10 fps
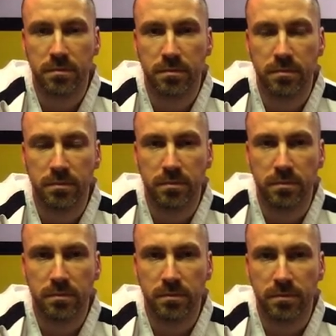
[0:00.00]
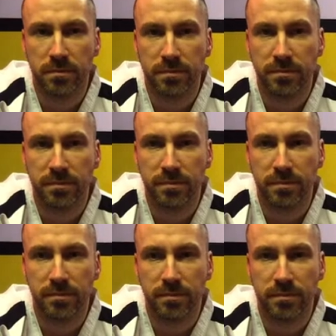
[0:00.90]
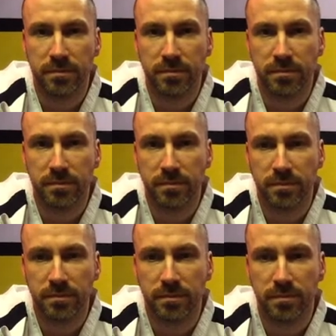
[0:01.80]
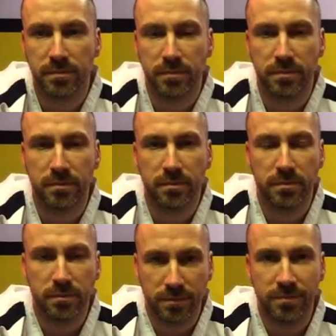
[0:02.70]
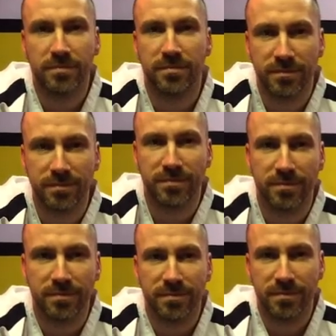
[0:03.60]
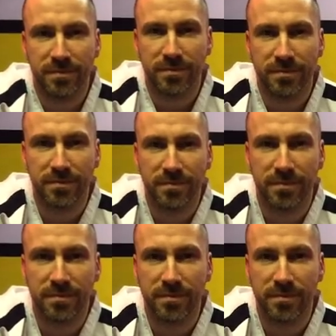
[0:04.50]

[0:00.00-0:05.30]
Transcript: (silent)